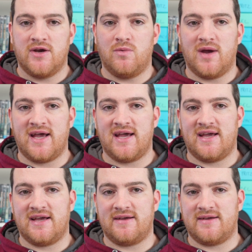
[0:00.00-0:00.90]

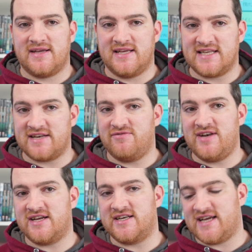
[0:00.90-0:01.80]
where he's had a
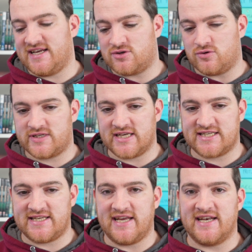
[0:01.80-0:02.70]
really good day, he's caught
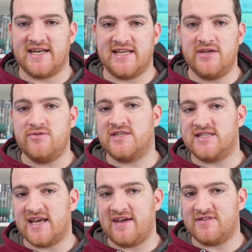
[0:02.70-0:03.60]
16, and he
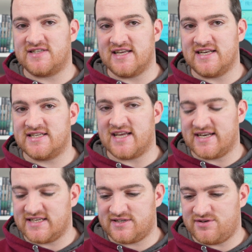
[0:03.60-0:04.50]
uses it ever since, and
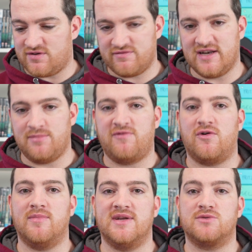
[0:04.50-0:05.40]
it's not really
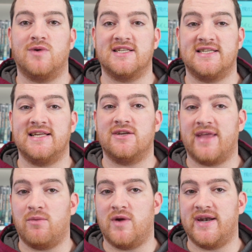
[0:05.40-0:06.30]
performing as well as it did on
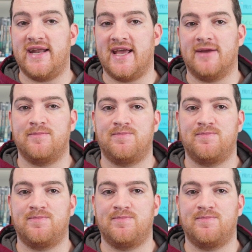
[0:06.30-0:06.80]
that one day.